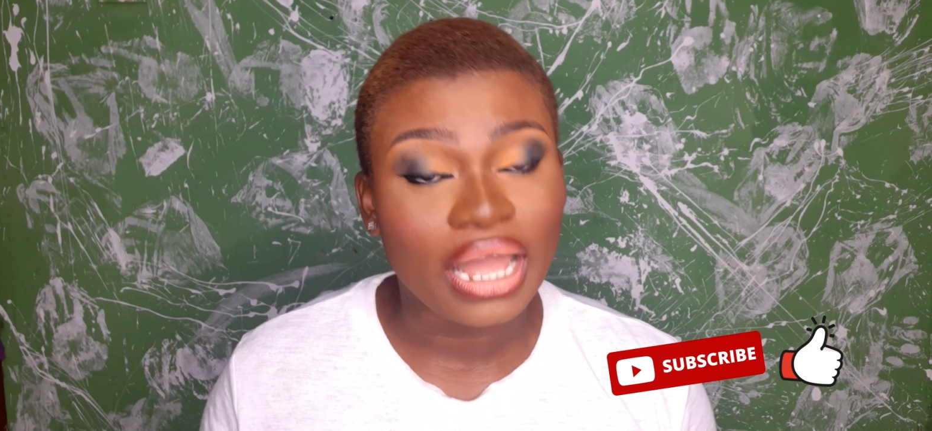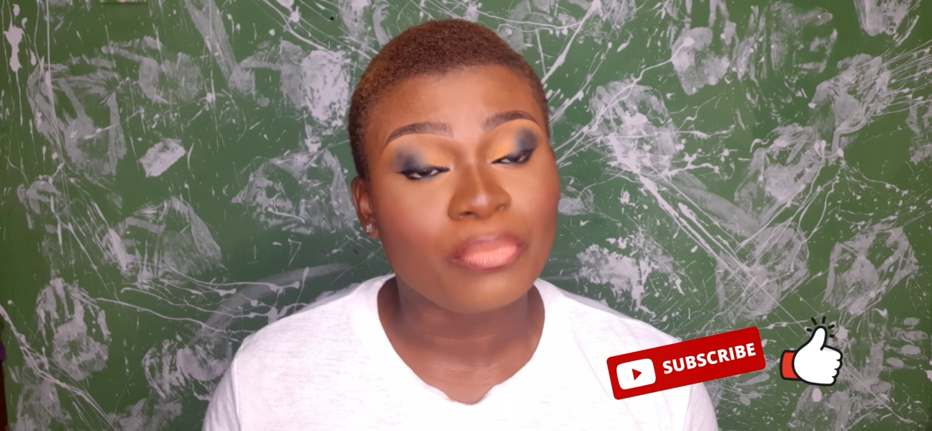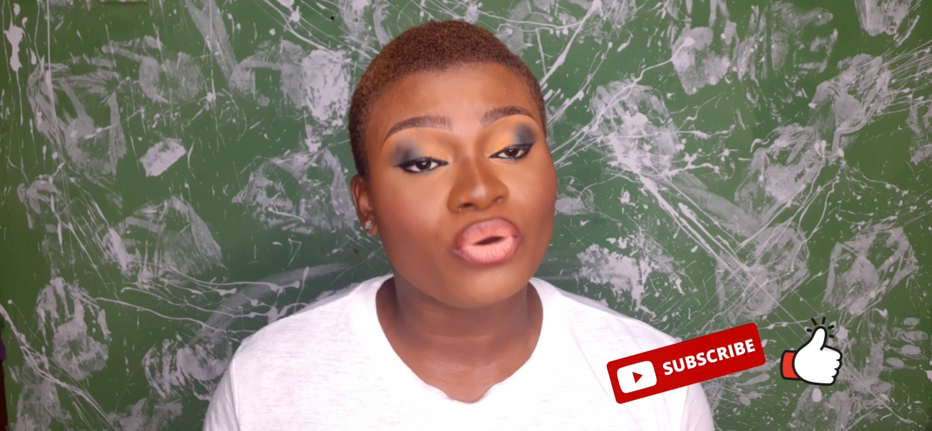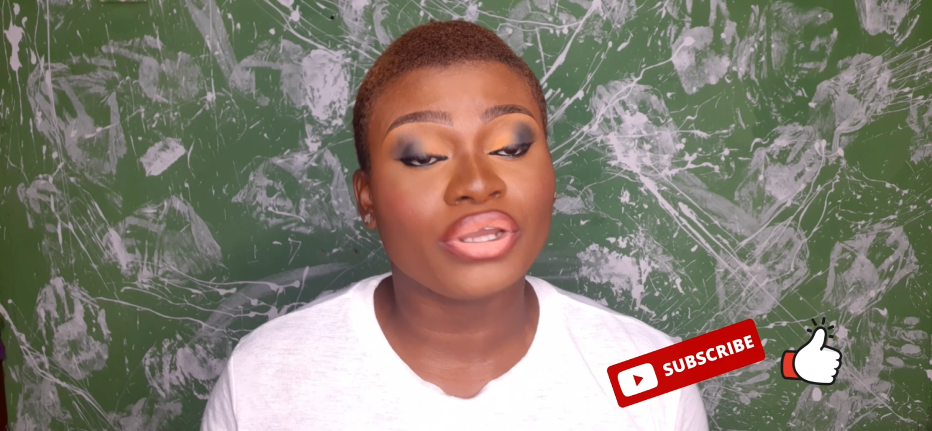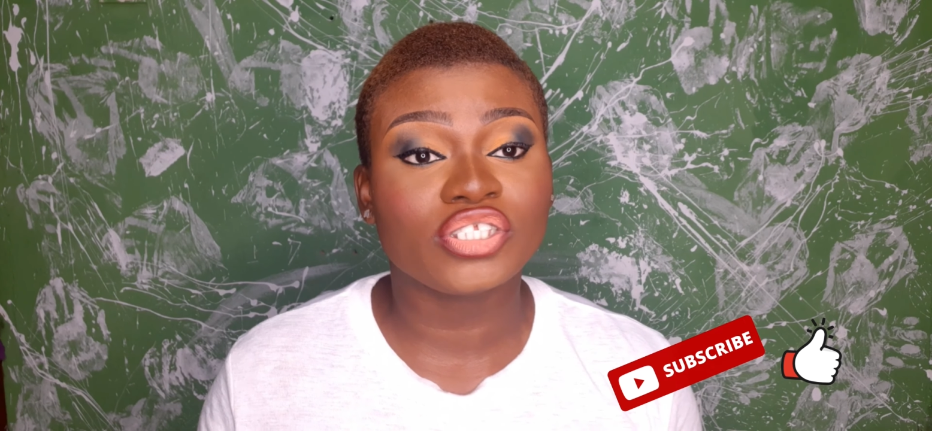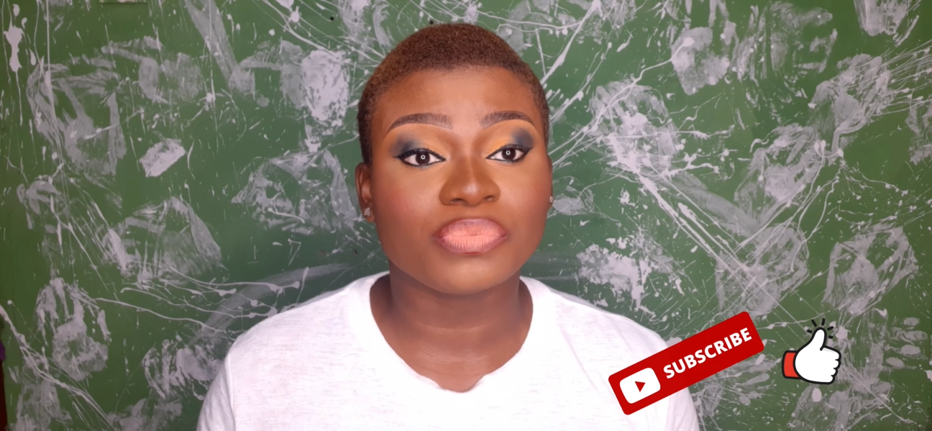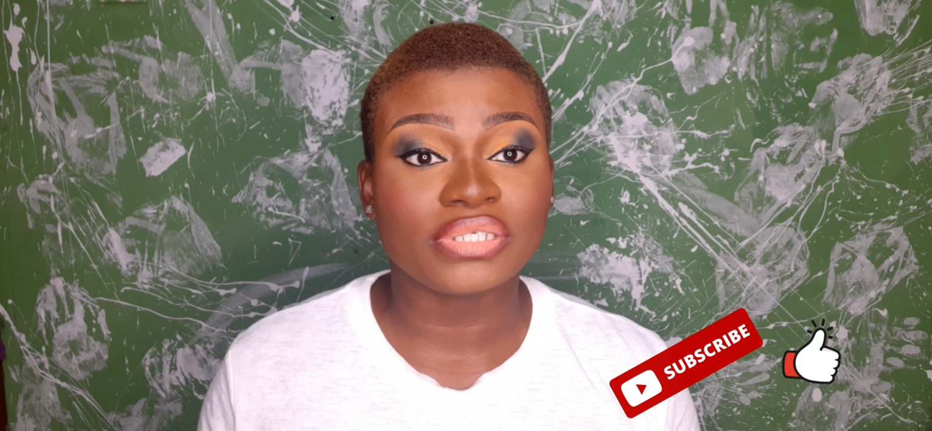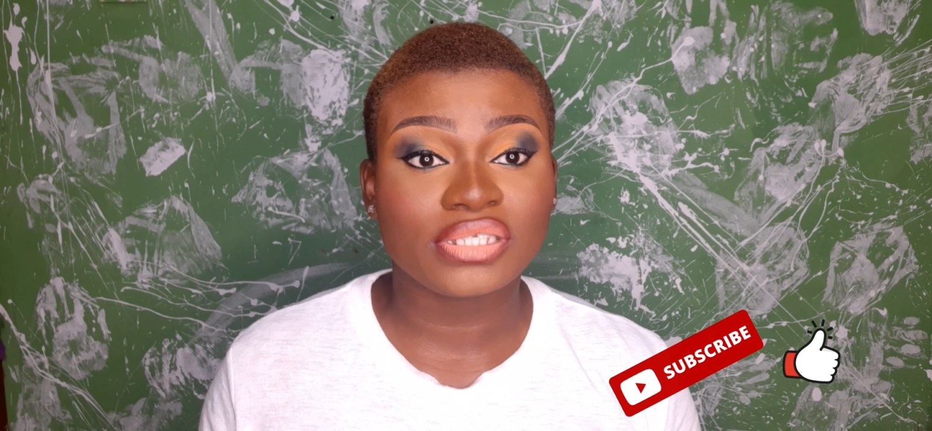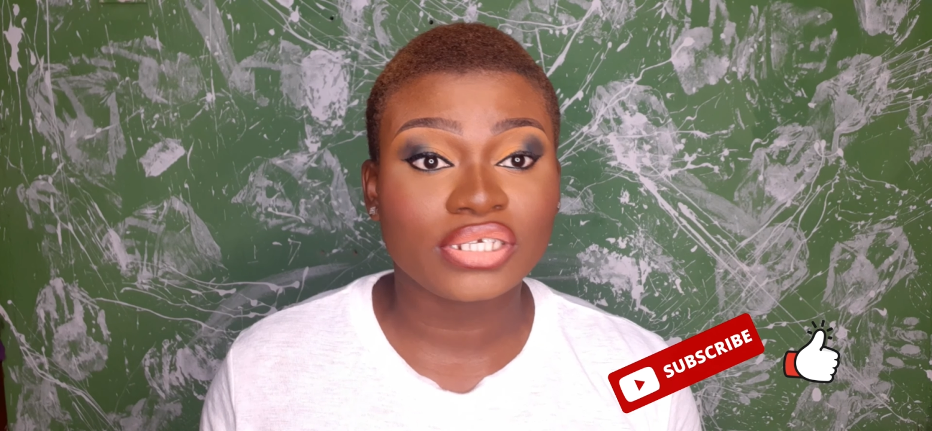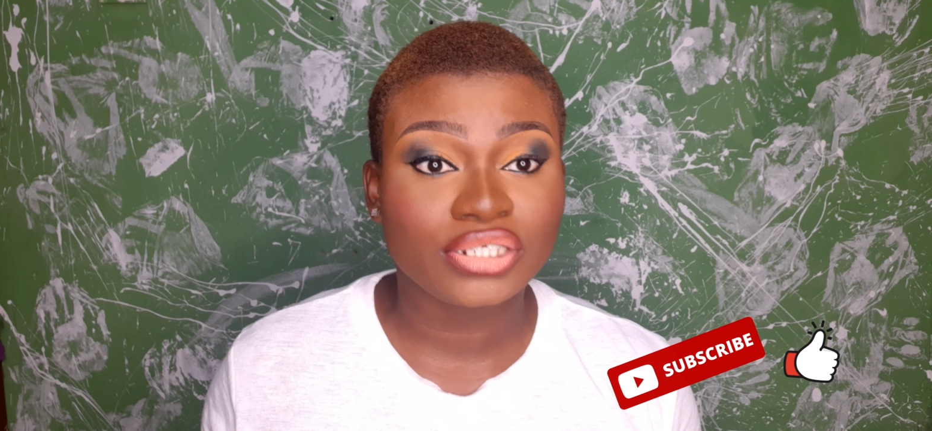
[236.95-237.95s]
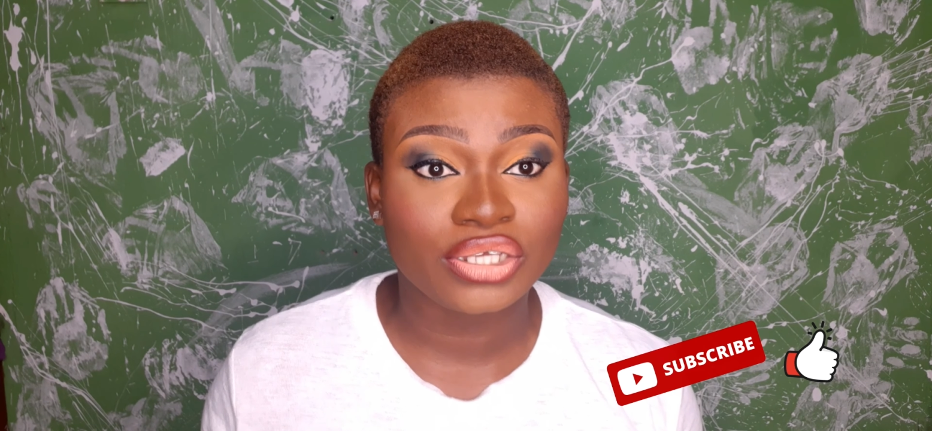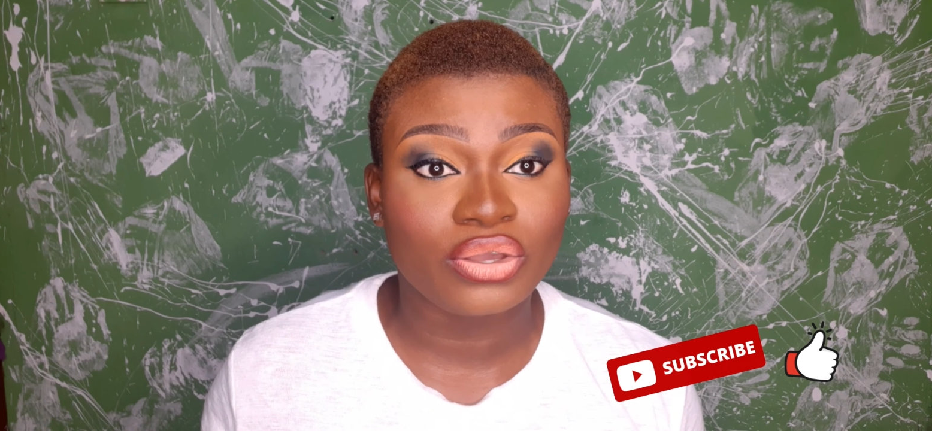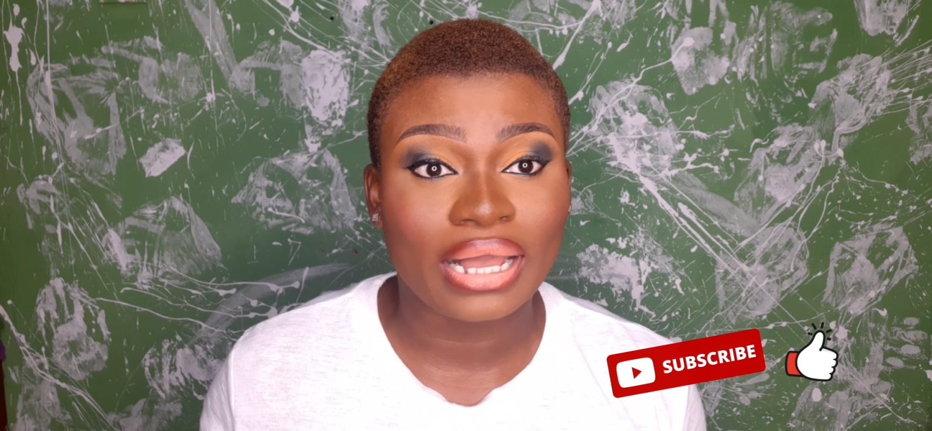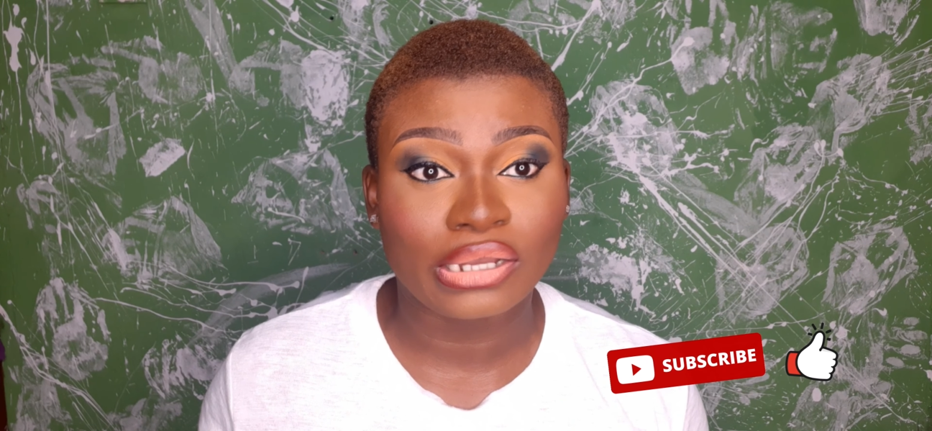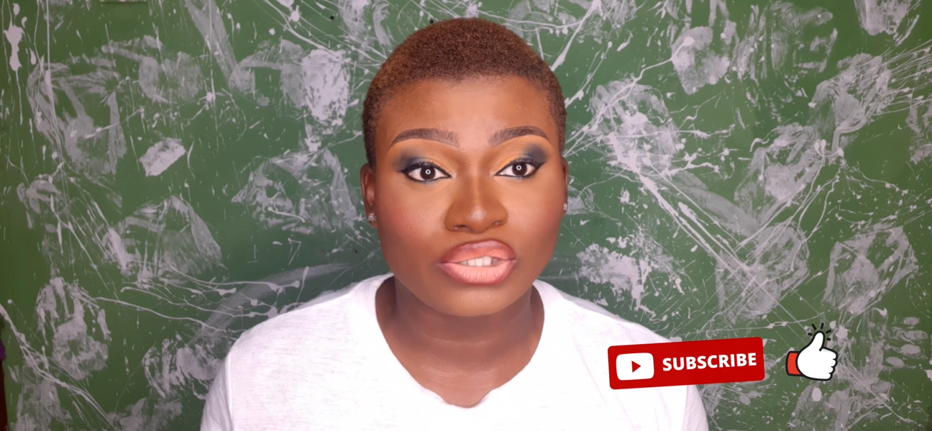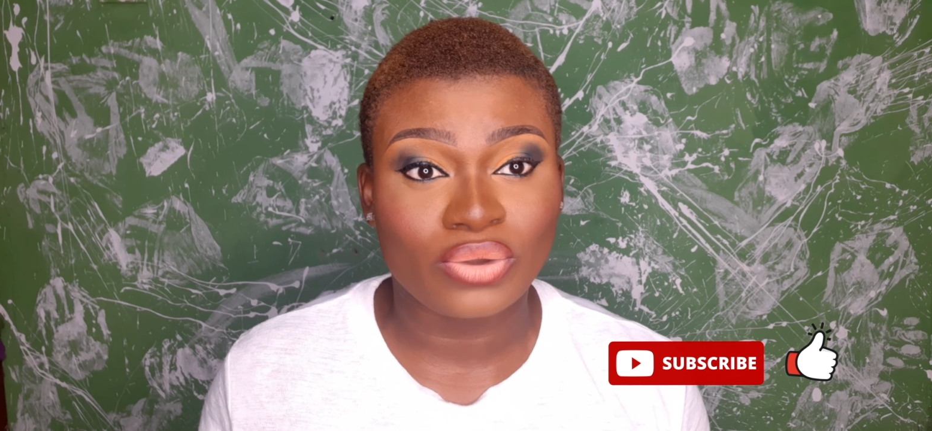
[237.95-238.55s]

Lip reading: I'm going to be teaching you how